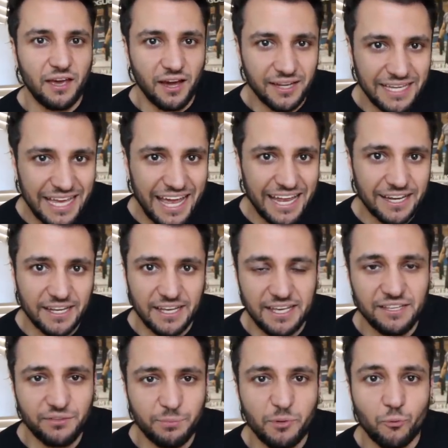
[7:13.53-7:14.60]
Again,
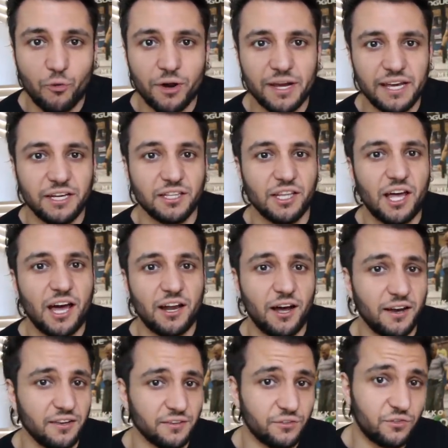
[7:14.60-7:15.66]
he's been working a lot
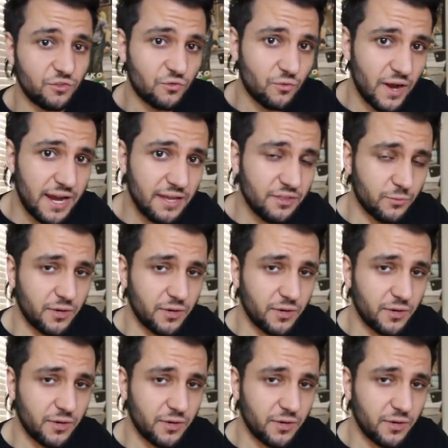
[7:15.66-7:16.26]
on his strength.